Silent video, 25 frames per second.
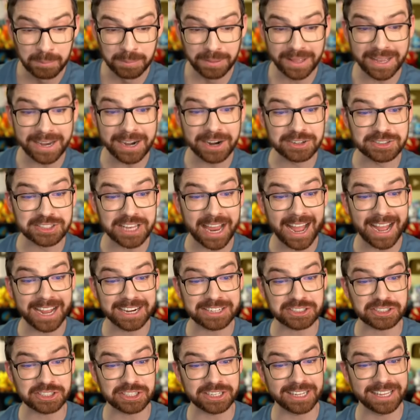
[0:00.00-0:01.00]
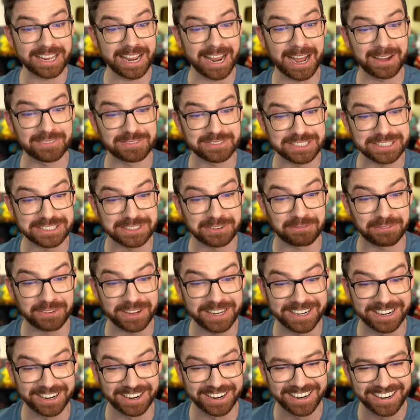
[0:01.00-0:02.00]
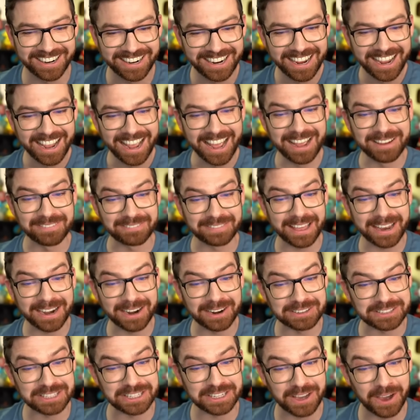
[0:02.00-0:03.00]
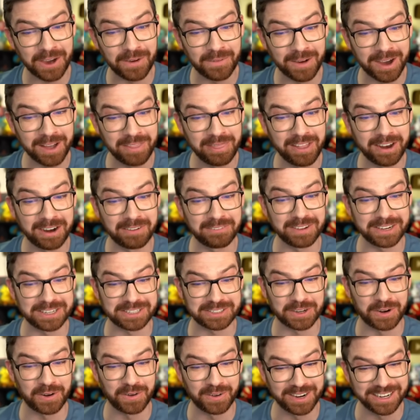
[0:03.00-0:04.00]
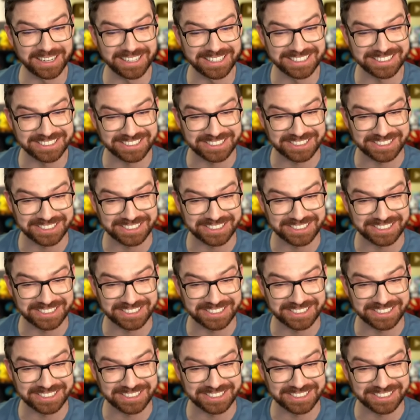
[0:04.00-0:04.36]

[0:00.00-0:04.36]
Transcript: Players actually have to defeat her if they are to go on their victorious